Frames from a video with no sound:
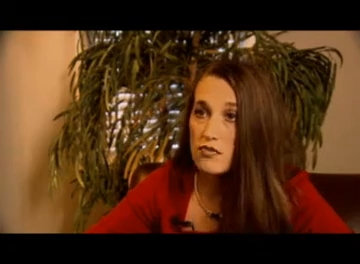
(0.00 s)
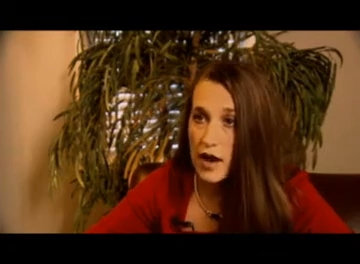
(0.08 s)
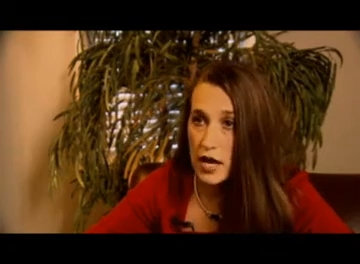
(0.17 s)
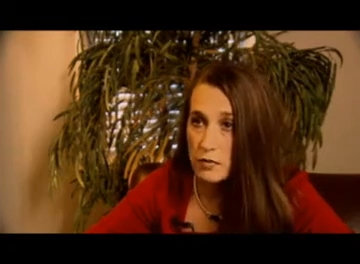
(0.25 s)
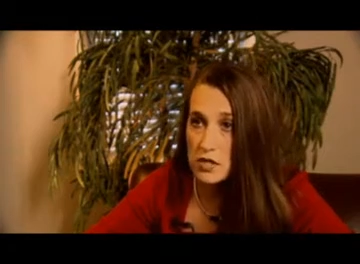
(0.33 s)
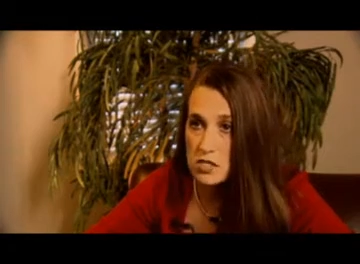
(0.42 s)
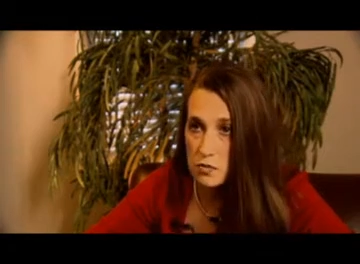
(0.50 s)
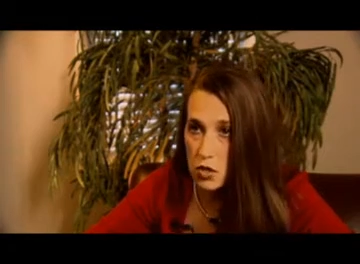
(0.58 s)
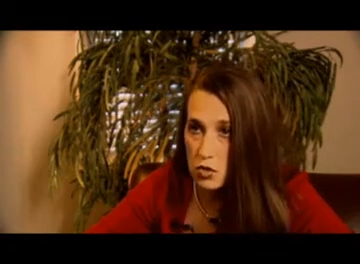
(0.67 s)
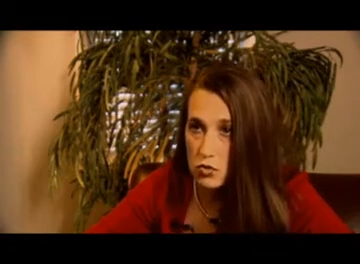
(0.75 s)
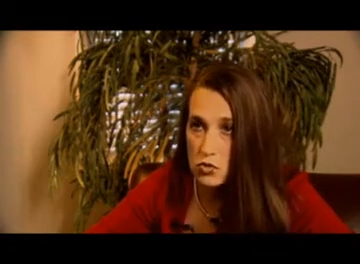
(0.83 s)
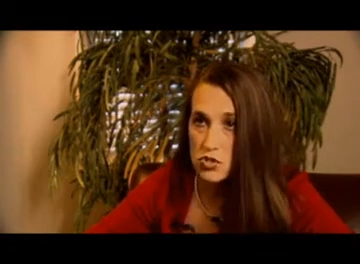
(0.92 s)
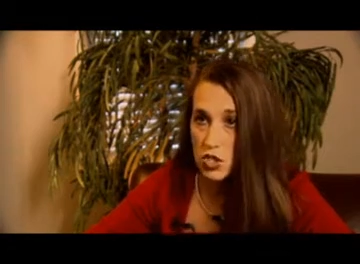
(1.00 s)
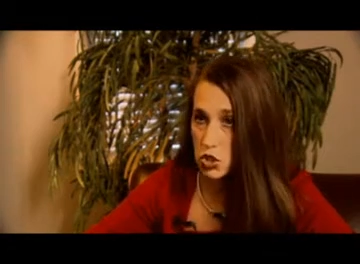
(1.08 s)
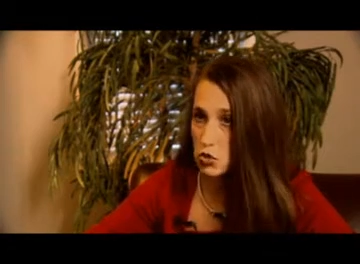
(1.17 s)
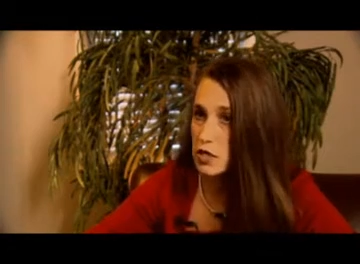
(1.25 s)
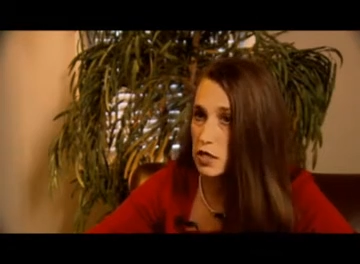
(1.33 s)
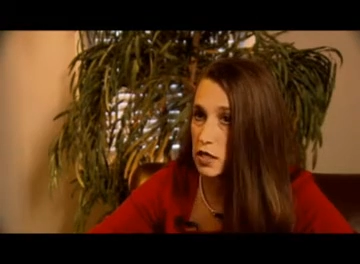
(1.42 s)
the vitamins and minerals that
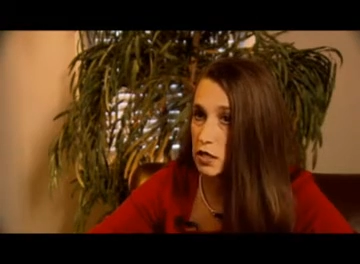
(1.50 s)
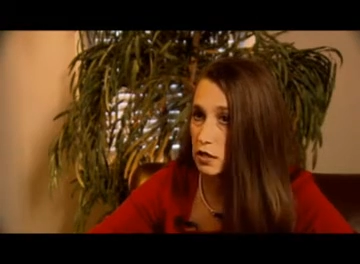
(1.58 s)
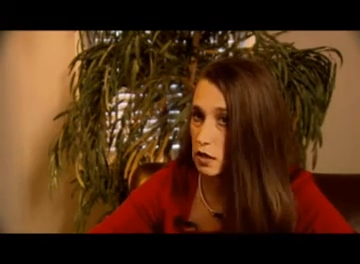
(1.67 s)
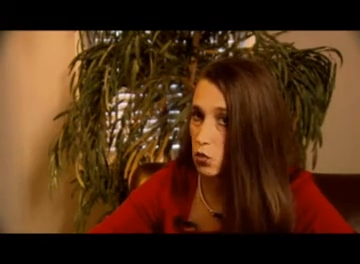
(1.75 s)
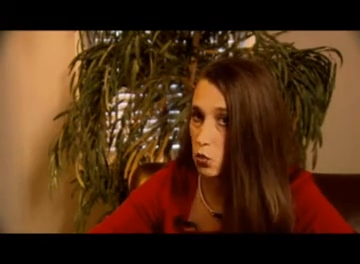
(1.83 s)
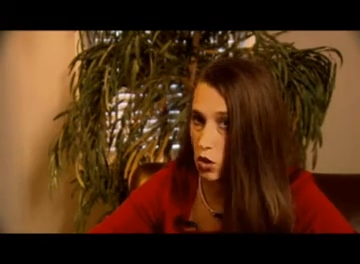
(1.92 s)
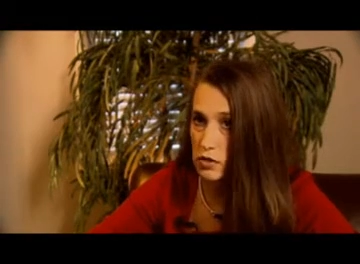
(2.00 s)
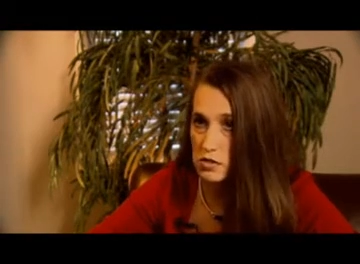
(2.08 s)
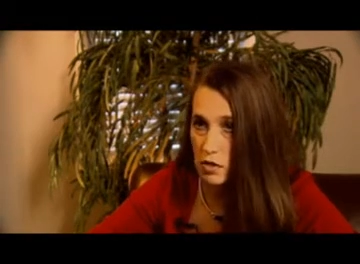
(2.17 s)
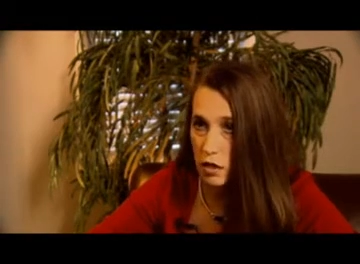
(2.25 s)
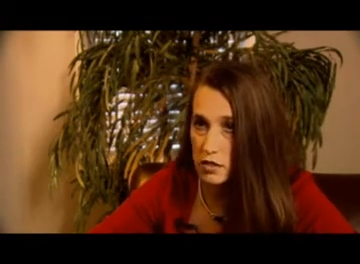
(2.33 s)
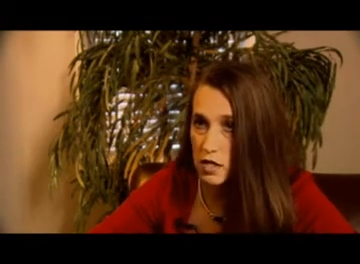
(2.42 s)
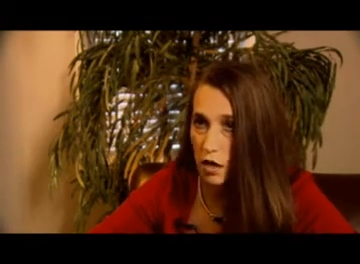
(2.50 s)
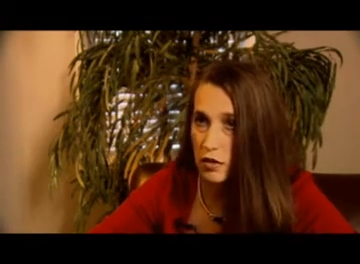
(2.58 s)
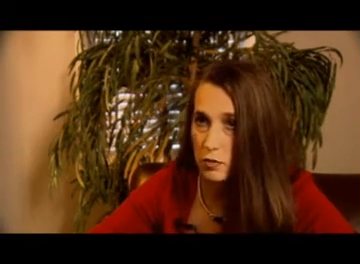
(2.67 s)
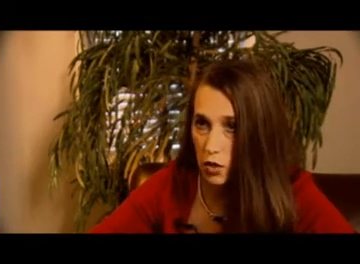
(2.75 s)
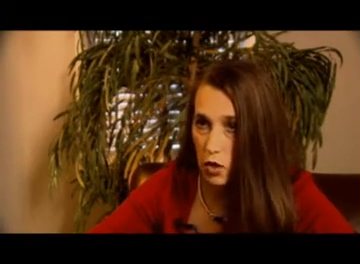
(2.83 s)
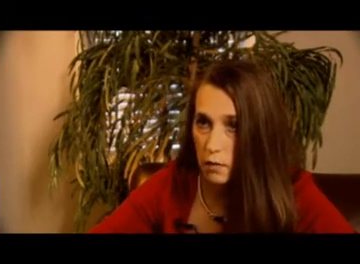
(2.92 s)
you need in one
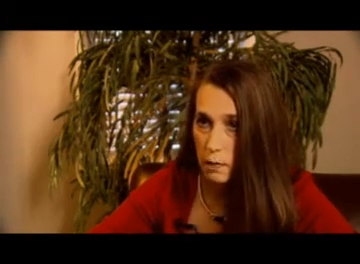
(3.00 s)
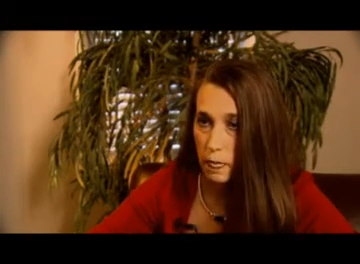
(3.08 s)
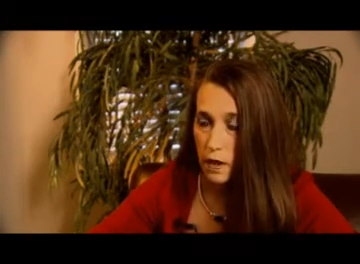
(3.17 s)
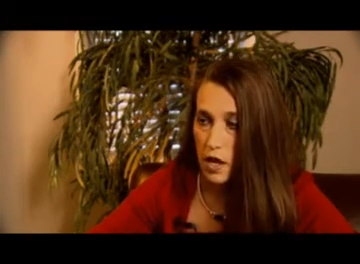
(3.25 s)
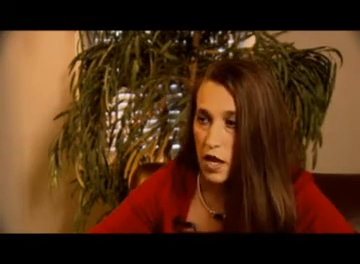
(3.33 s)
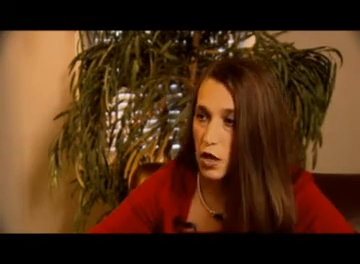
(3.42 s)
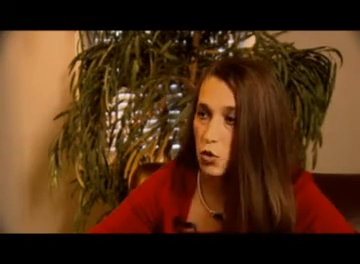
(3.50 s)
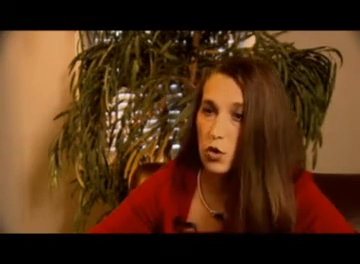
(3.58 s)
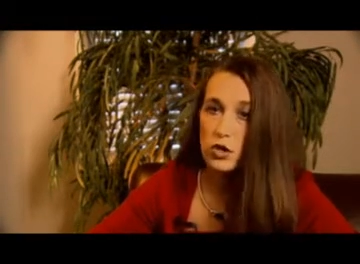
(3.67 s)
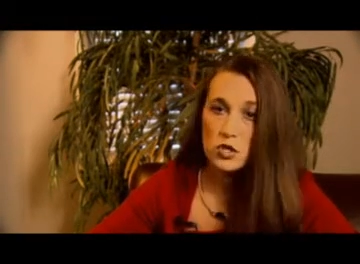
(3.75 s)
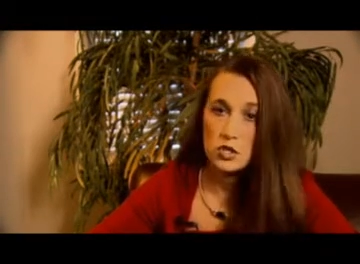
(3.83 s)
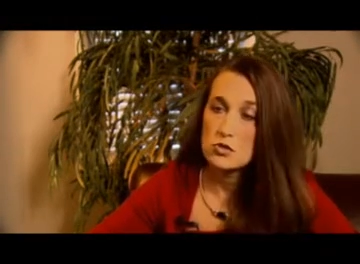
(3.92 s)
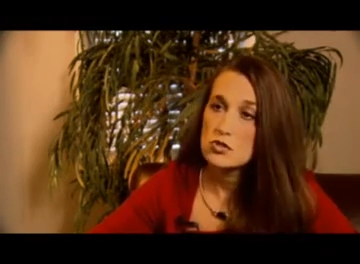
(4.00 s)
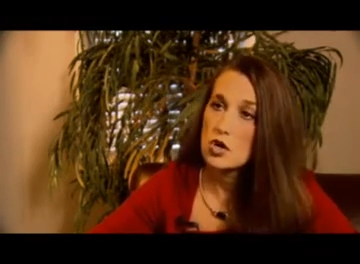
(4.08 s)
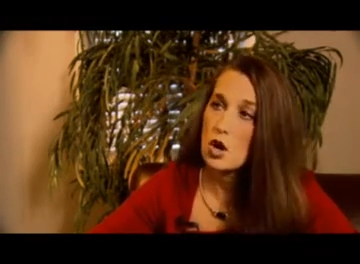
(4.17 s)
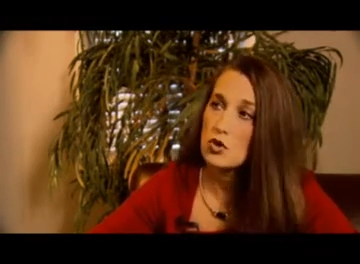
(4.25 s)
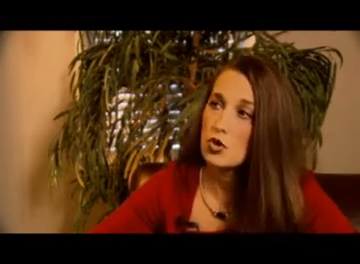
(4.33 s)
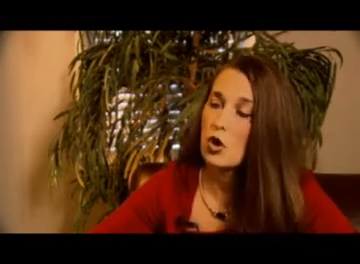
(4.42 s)
solitary pill. In order to do
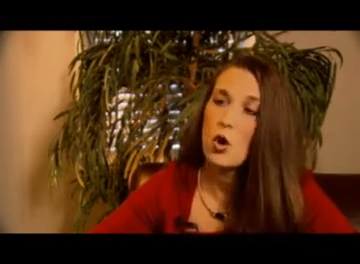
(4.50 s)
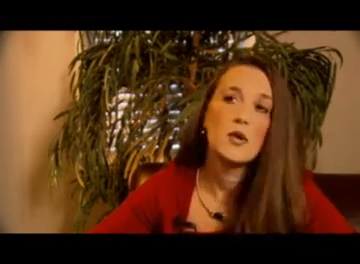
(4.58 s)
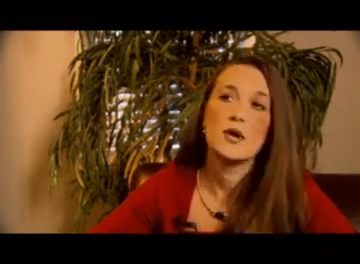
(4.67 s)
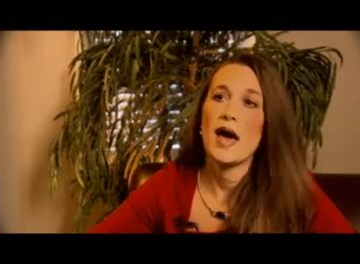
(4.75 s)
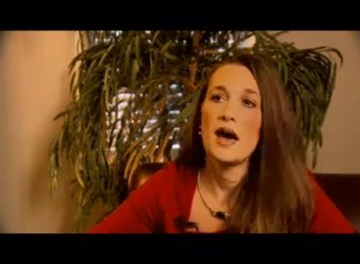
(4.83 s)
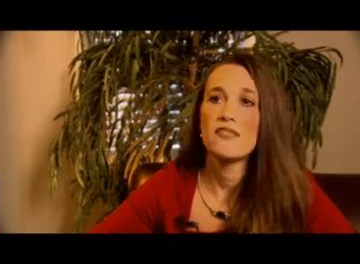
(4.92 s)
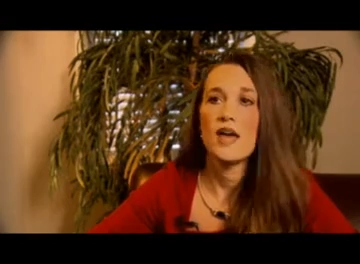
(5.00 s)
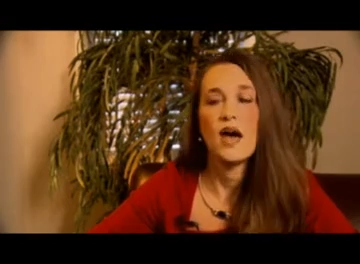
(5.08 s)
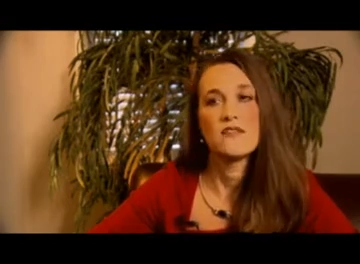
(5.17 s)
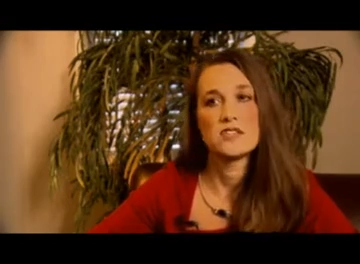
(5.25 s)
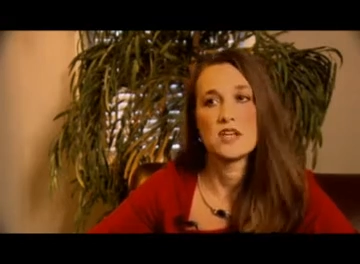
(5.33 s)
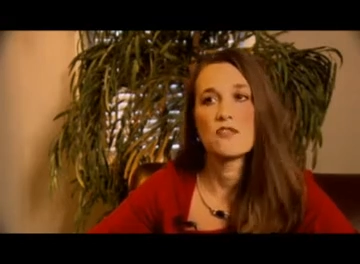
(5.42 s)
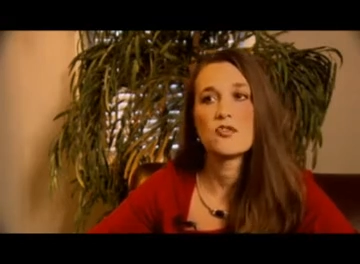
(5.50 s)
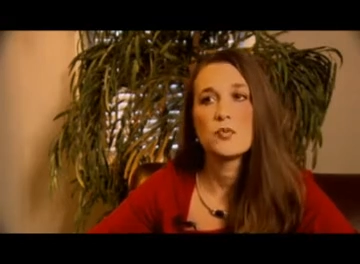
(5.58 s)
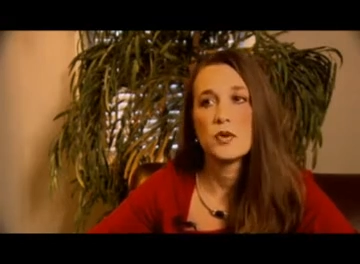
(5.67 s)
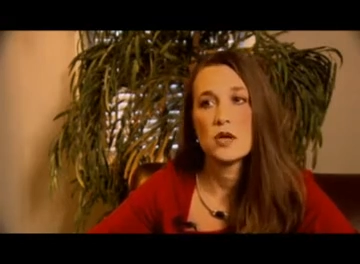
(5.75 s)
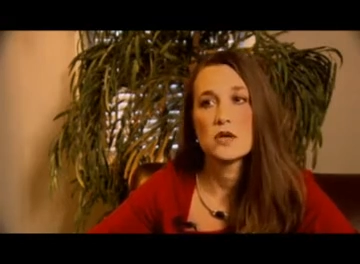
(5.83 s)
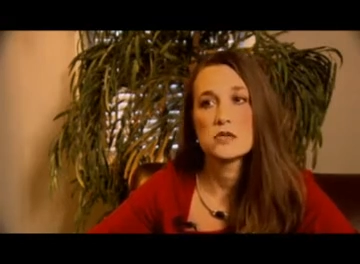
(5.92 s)
so, you're going to have several
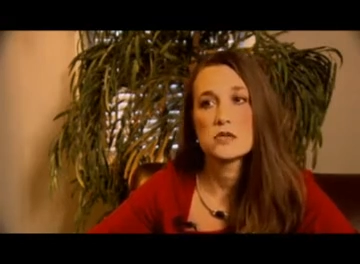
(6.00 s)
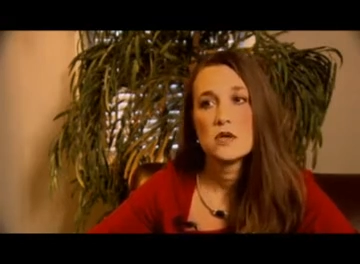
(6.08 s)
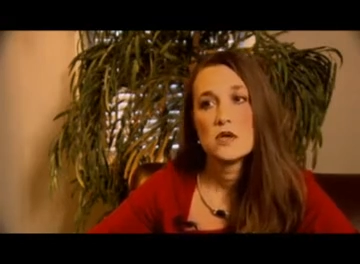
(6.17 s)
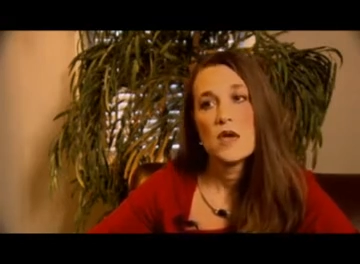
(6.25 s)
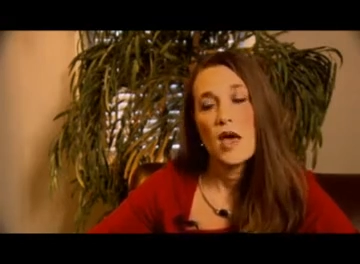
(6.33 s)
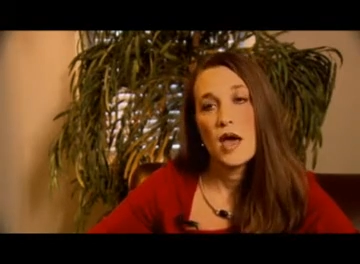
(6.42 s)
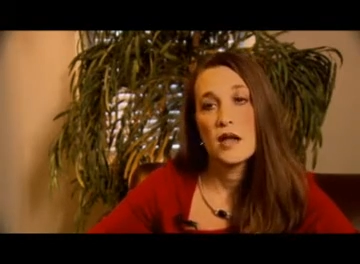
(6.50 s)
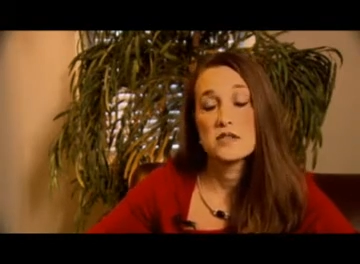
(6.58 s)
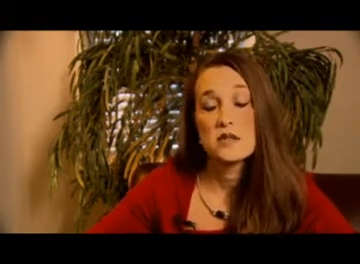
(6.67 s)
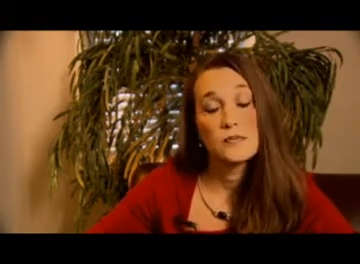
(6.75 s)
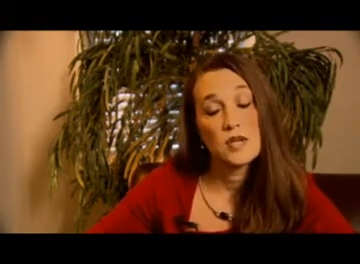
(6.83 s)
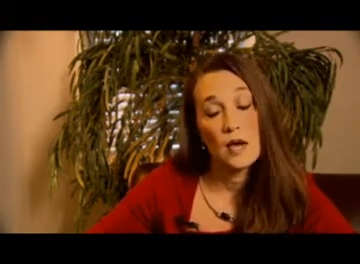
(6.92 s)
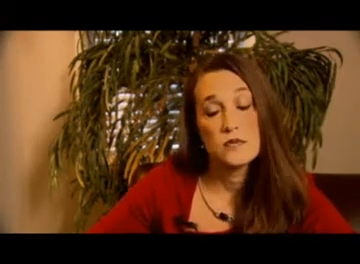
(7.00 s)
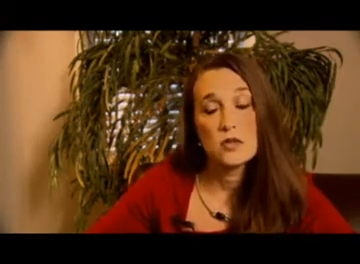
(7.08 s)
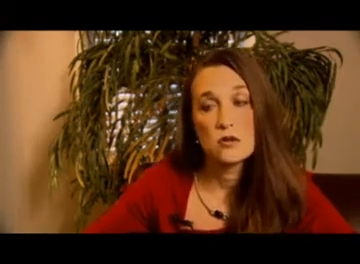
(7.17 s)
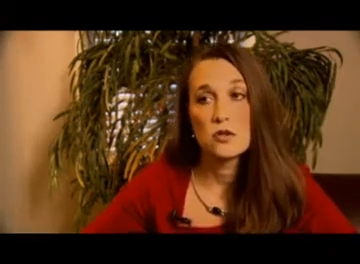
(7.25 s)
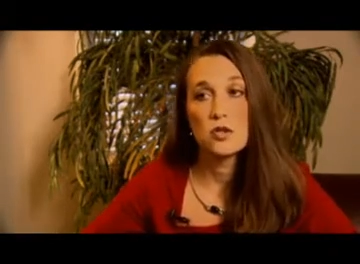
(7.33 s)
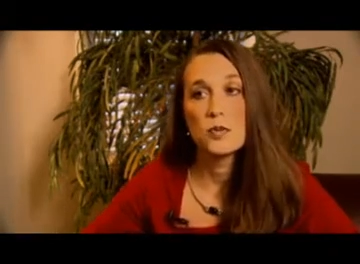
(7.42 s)
pills, and sometimes
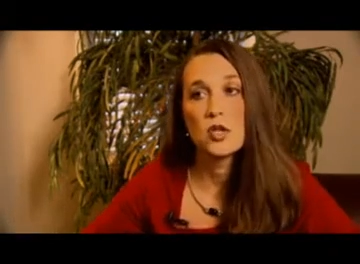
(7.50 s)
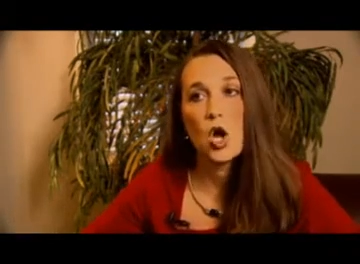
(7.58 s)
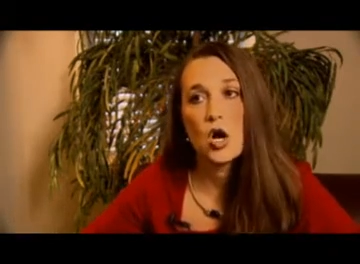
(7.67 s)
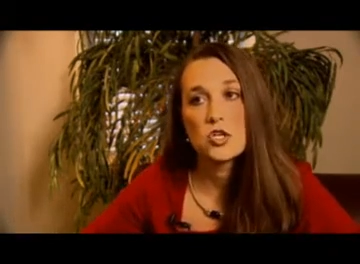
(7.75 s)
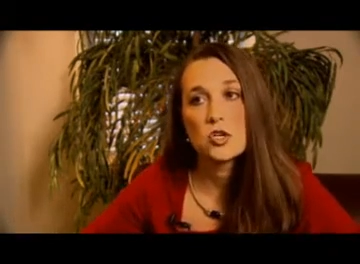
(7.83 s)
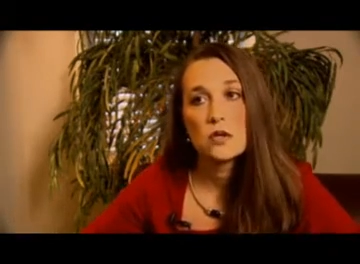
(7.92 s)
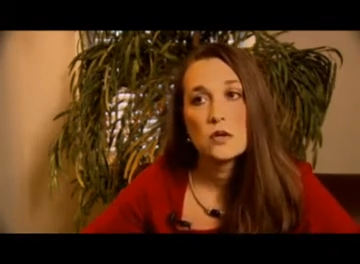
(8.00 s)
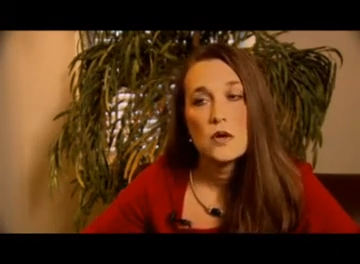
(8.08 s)
they're a little bit larger.